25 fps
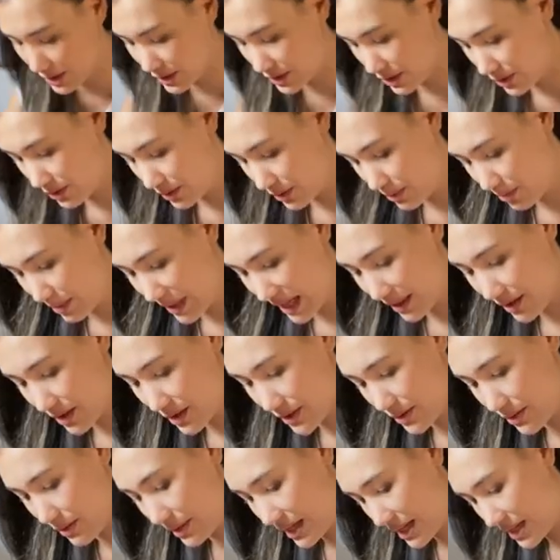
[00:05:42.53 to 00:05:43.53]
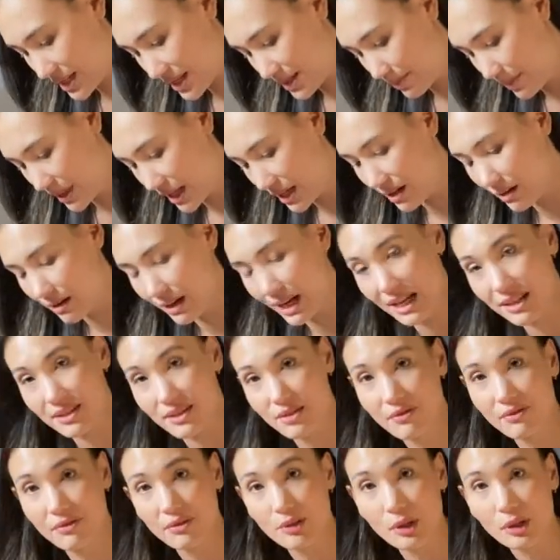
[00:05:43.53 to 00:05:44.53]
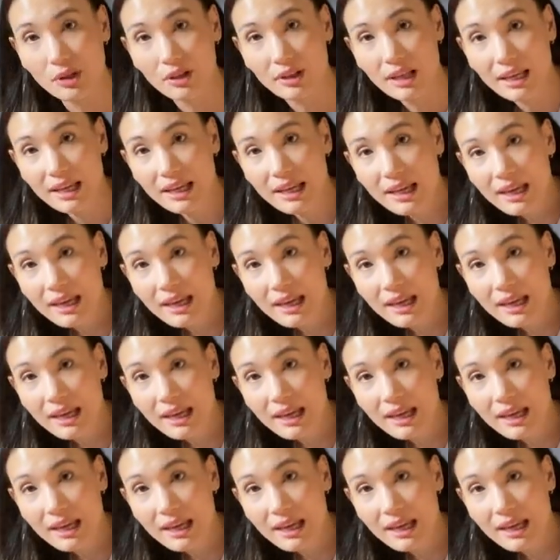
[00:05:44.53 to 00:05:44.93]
to make the suitcase bigger. It has a full